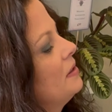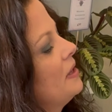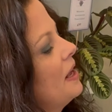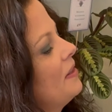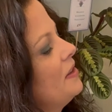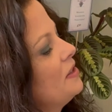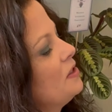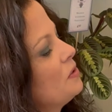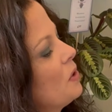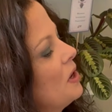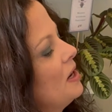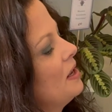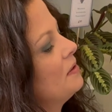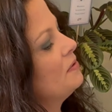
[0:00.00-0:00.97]
And this is
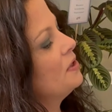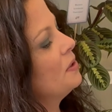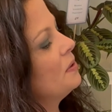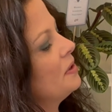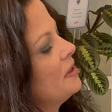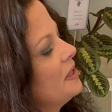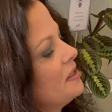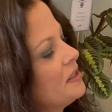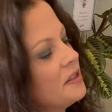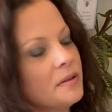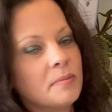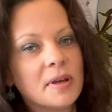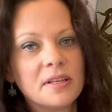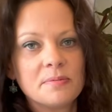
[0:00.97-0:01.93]
why I love doing this, because
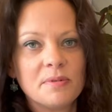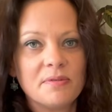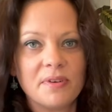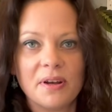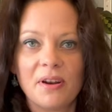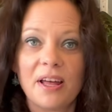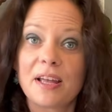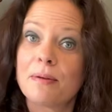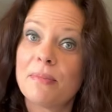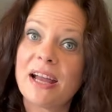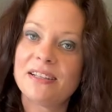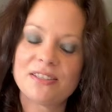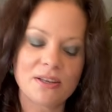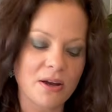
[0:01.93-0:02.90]
it makes me feel like a
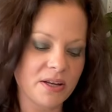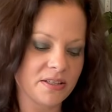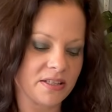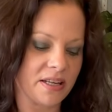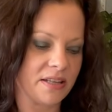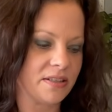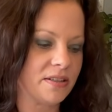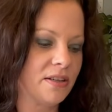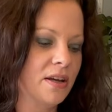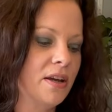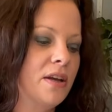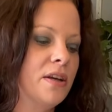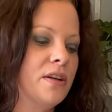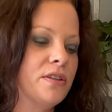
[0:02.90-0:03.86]
mad scientist.
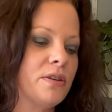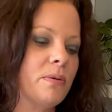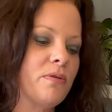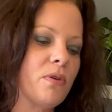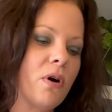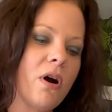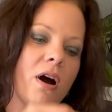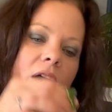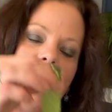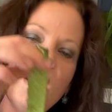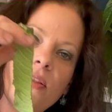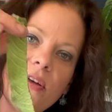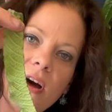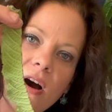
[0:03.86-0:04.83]
So we've got
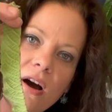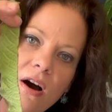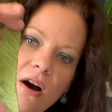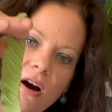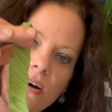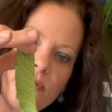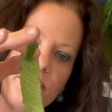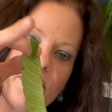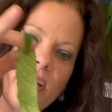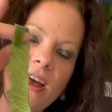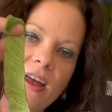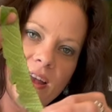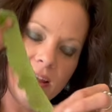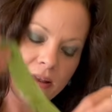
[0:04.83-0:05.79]
our other half
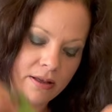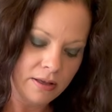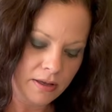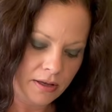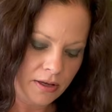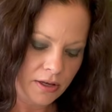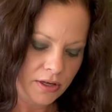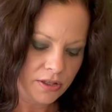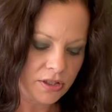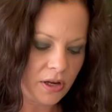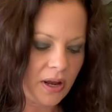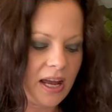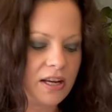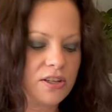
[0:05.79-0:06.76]
there.
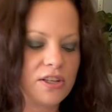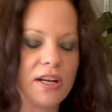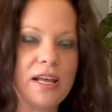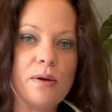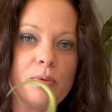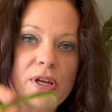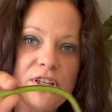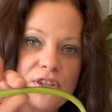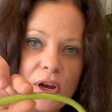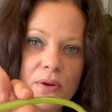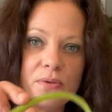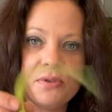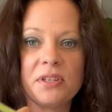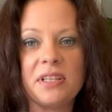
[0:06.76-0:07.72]
So actually we
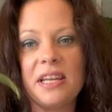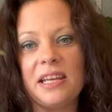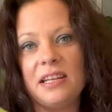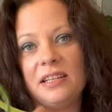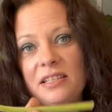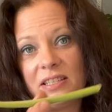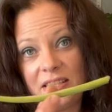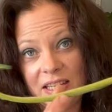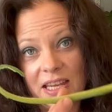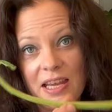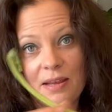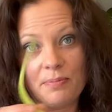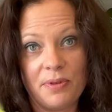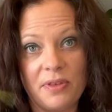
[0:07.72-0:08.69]
don't need to
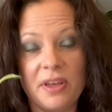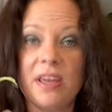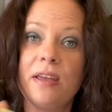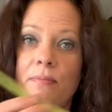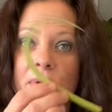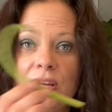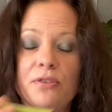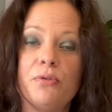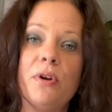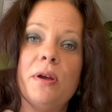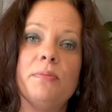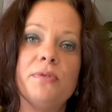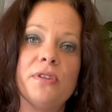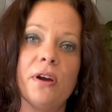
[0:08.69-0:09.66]
keep the
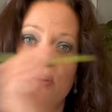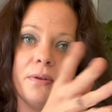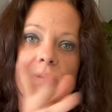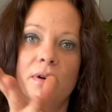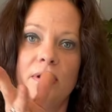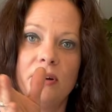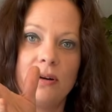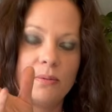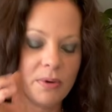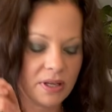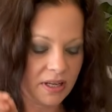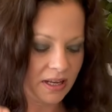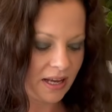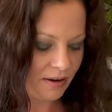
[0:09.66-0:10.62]
midrib, so we
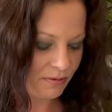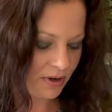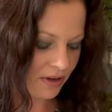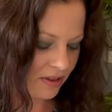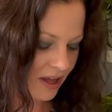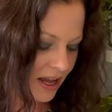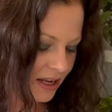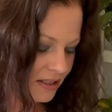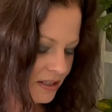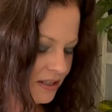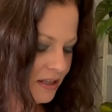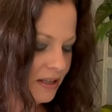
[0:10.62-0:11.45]
can get rid of that.